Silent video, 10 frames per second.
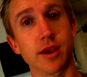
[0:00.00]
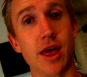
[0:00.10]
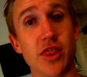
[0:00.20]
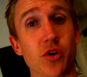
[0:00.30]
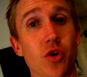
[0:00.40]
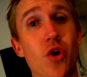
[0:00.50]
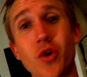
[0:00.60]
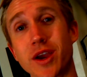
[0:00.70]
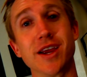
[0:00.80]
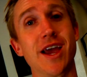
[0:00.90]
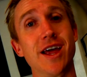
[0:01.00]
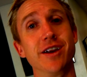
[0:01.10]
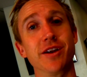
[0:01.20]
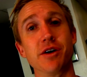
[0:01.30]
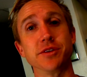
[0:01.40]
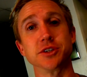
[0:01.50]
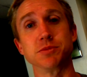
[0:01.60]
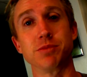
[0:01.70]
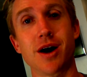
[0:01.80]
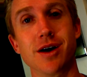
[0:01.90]
and they're all getting edited on the
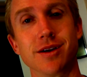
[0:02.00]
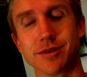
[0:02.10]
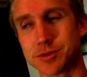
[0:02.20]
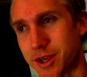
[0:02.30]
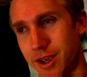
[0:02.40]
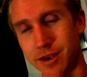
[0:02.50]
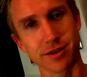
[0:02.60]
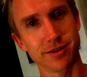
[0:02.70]
spot. And I was like,